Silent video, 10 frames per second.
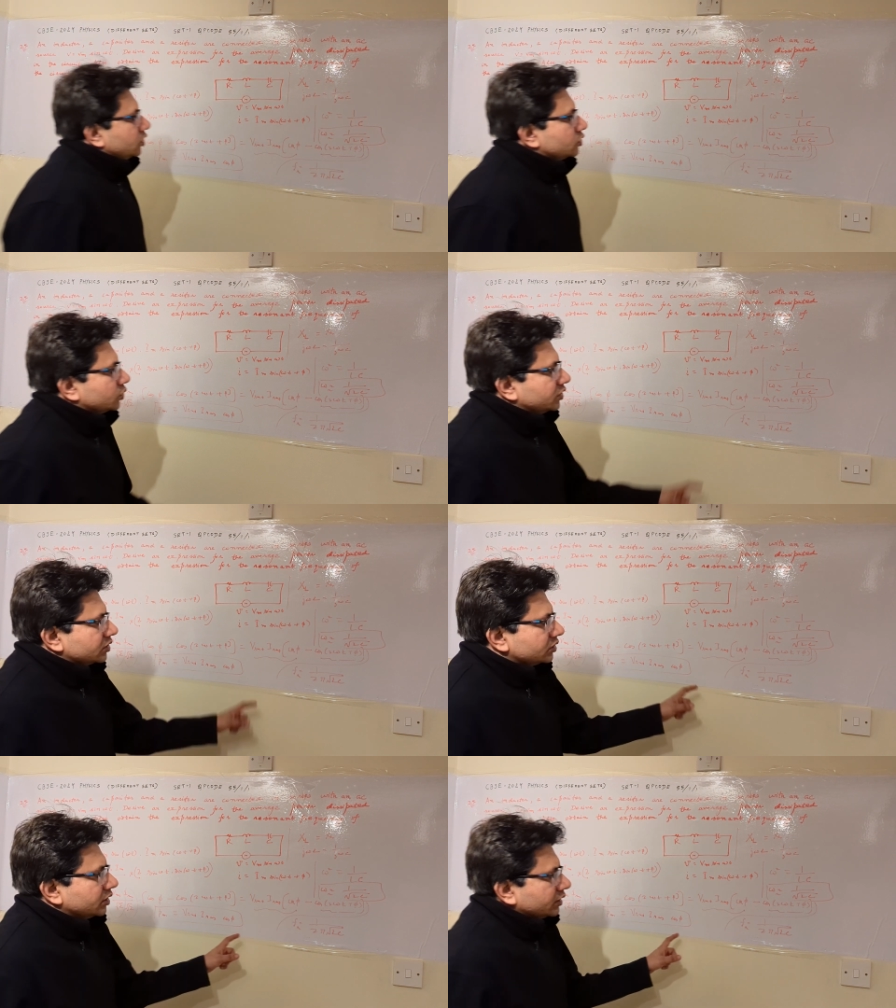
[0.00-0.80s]
So
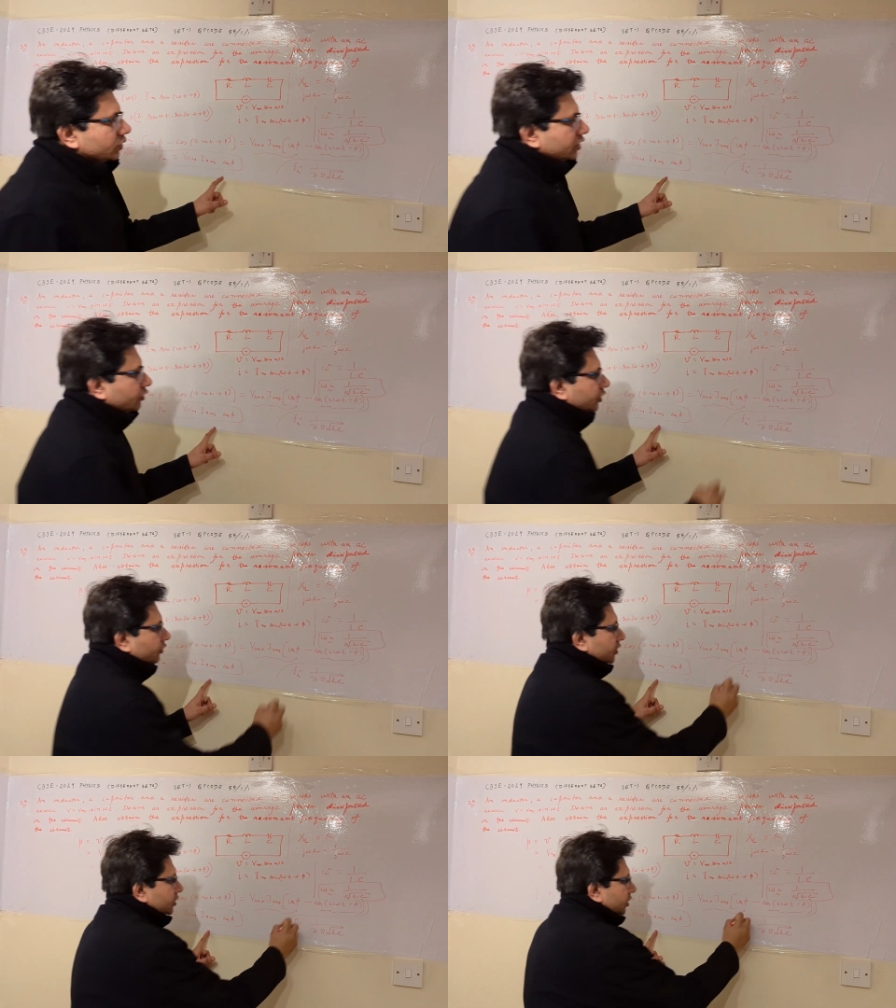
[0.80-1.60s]
this is the resonant
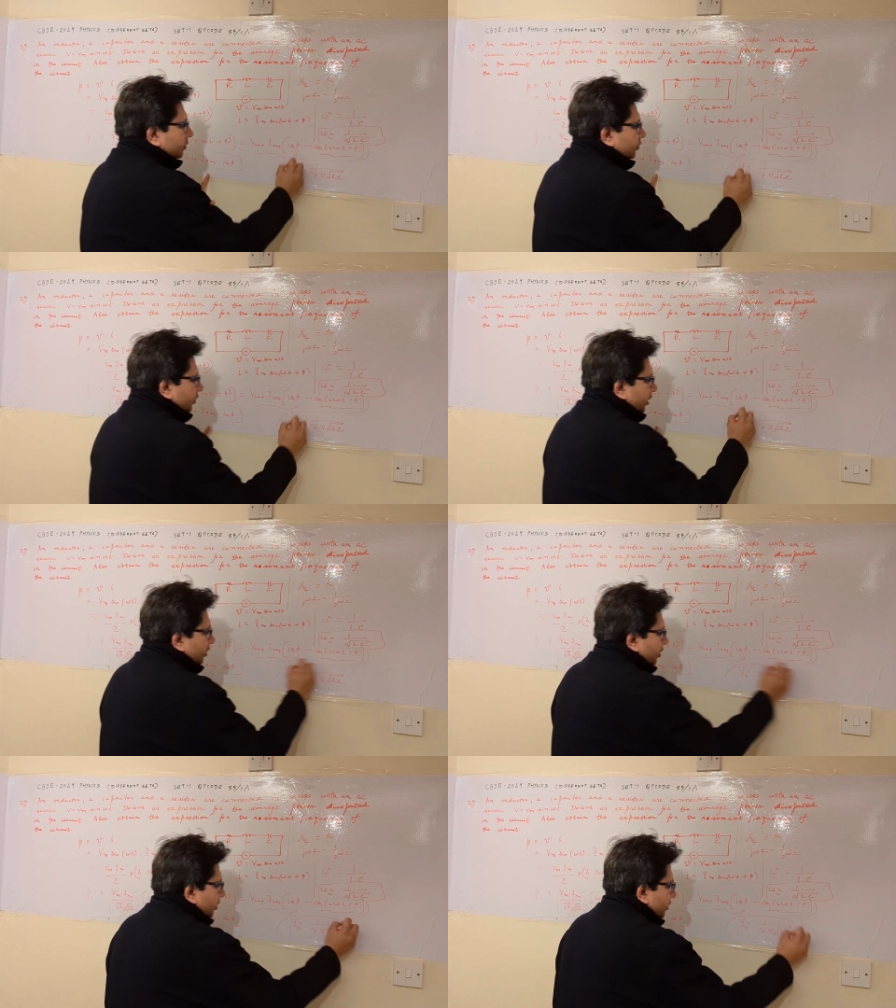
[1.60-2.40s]
frequency in
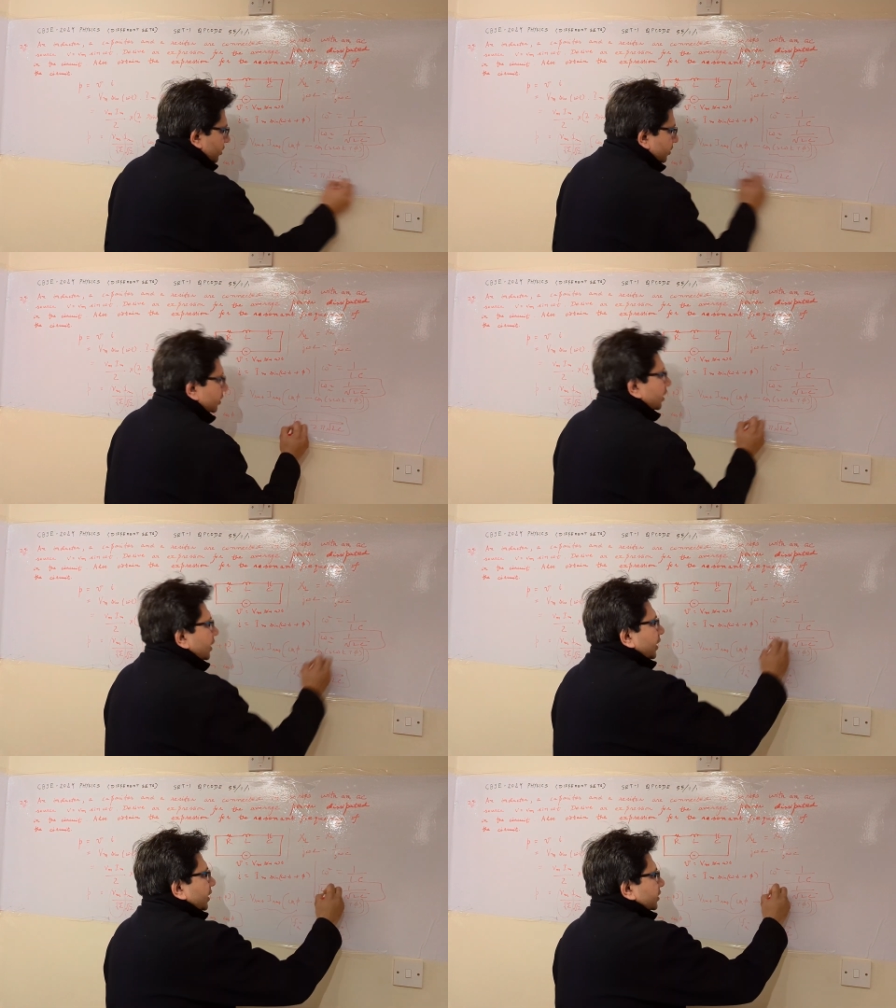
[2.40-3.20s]
hertz
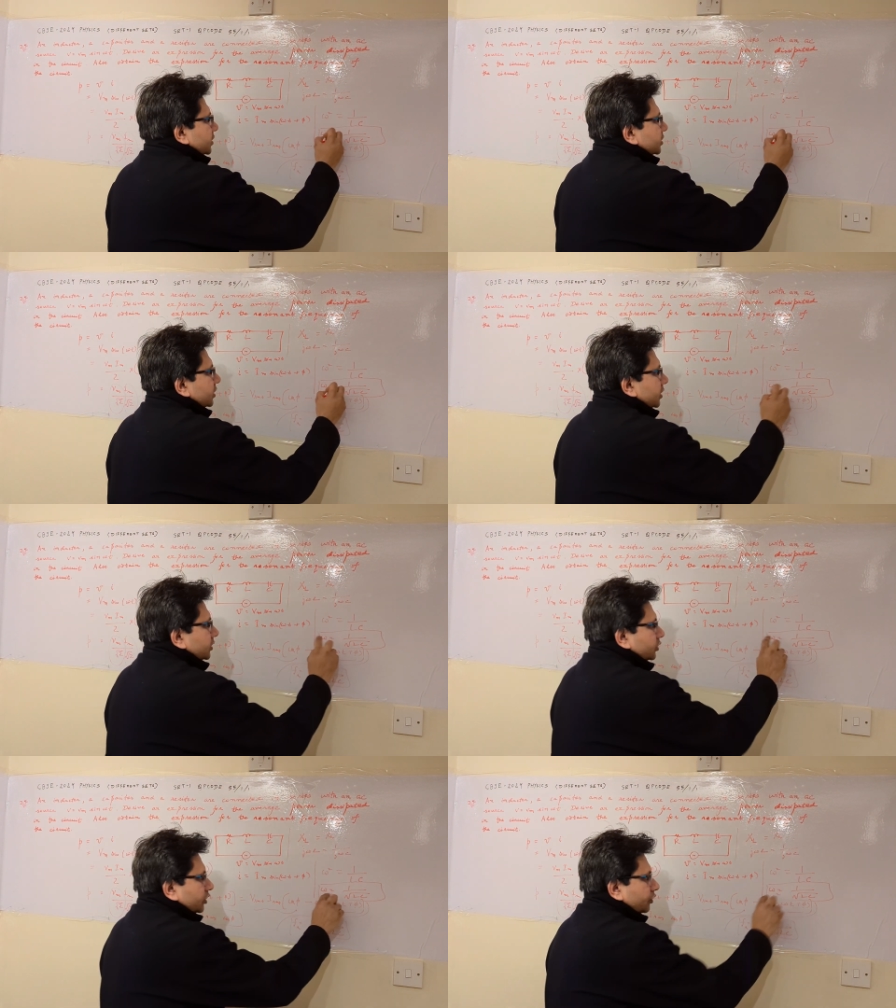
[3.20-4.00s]
and this is the
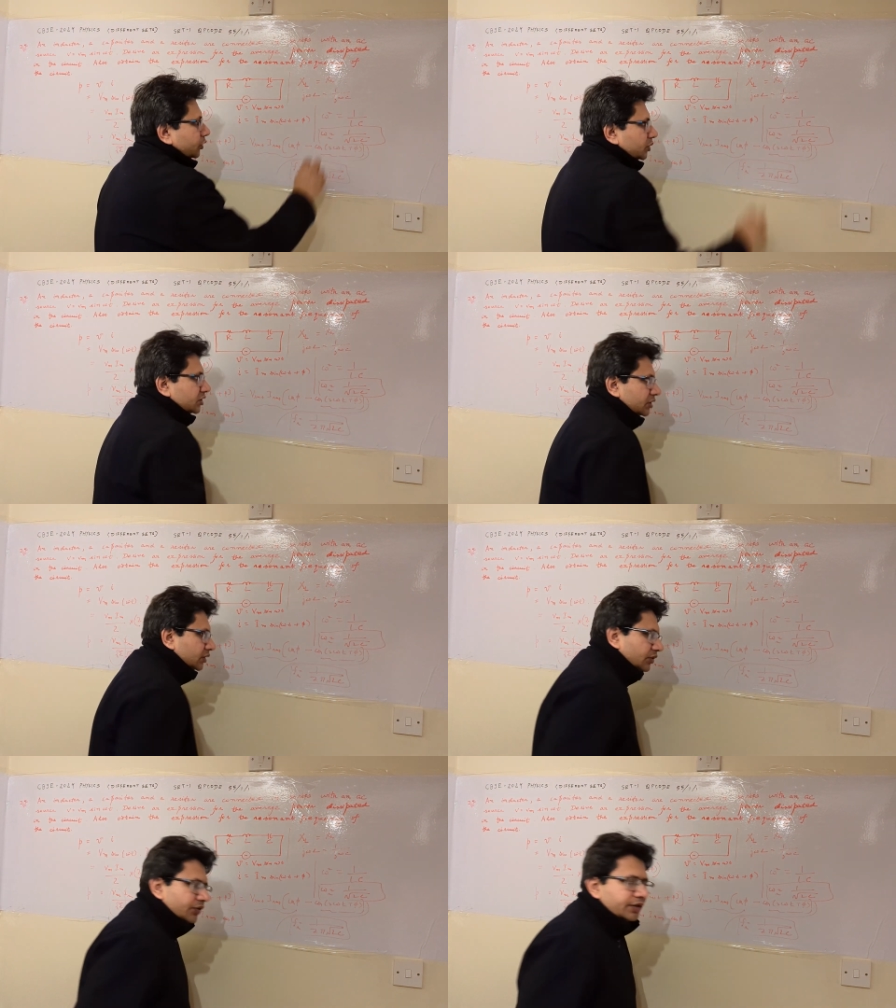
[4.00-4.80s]
resonant frequency
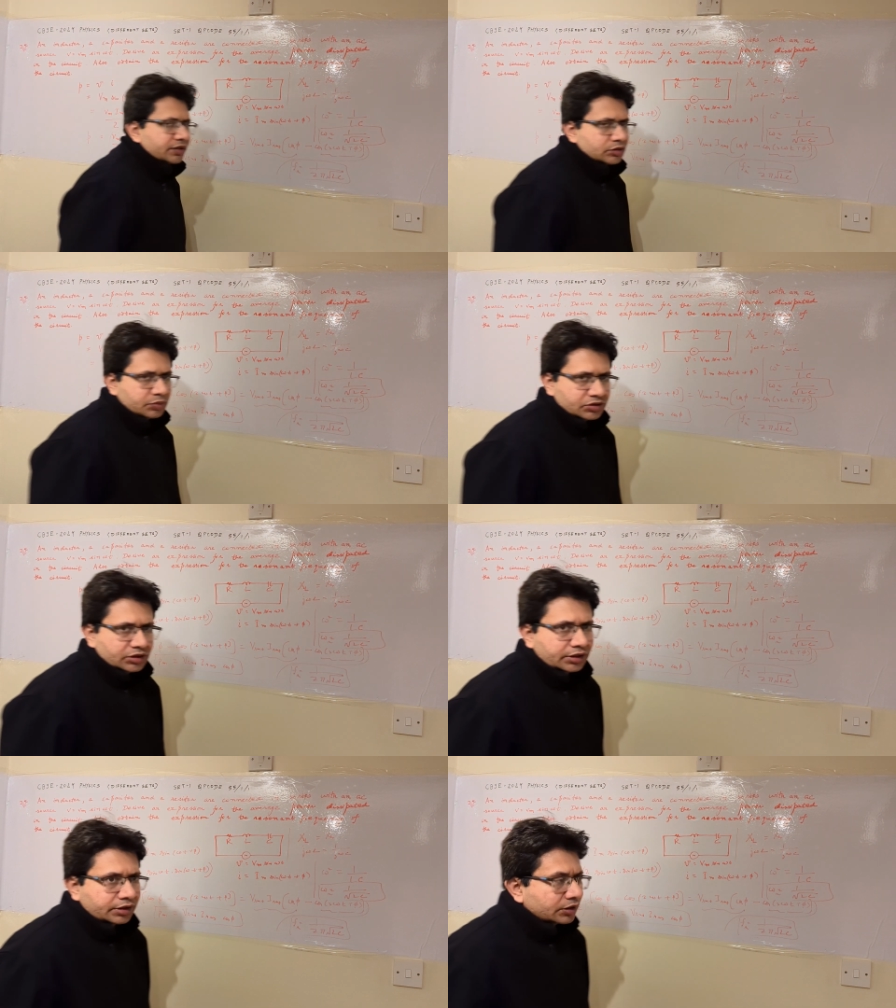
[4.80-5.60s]
in radians per
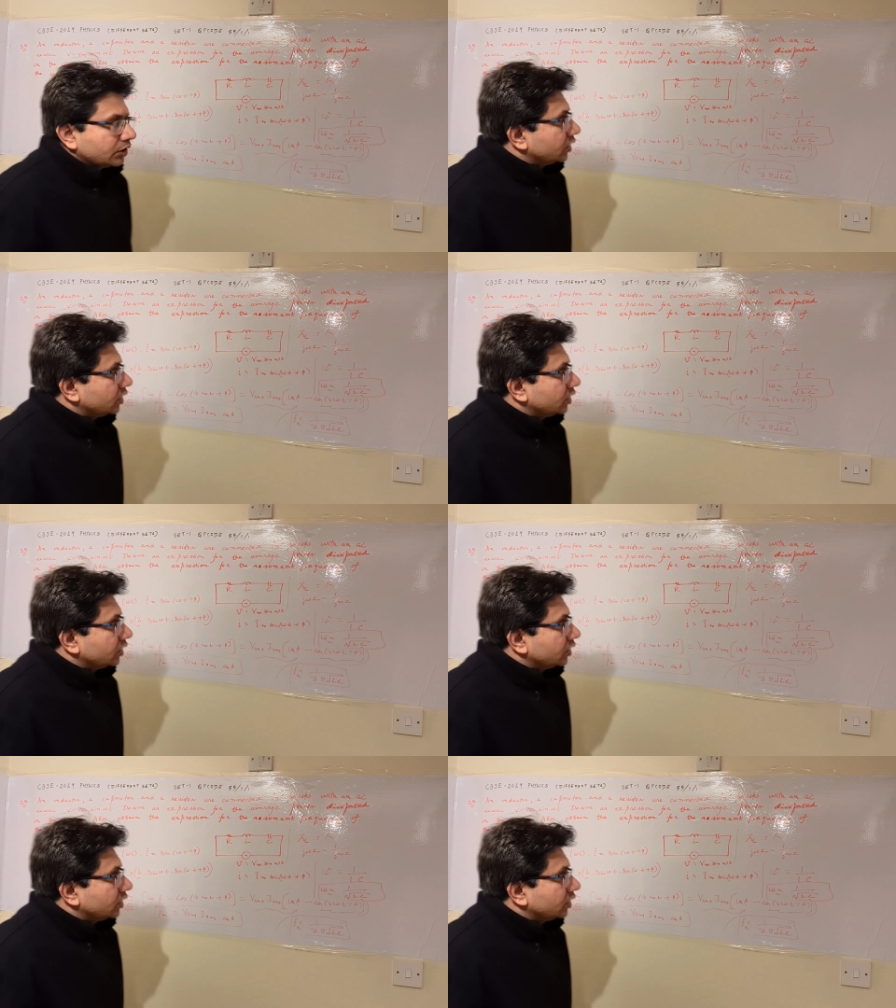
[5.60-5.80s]
second.